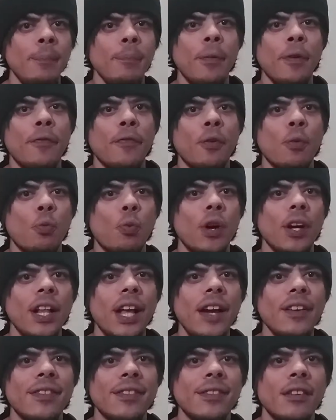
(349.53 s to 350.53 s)
But from what
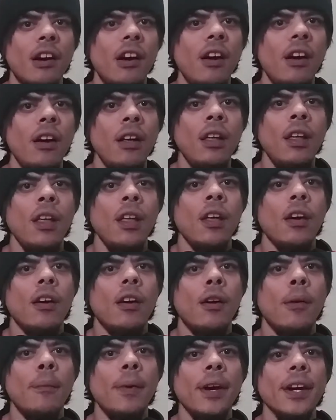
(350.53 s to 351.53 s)
I saw,
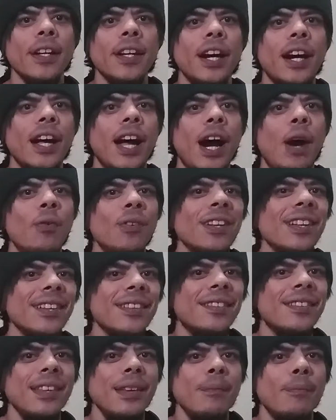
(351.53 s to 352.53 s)
oh my god, I want
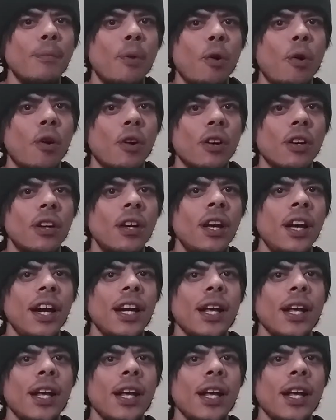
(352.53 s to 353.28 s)
to see more.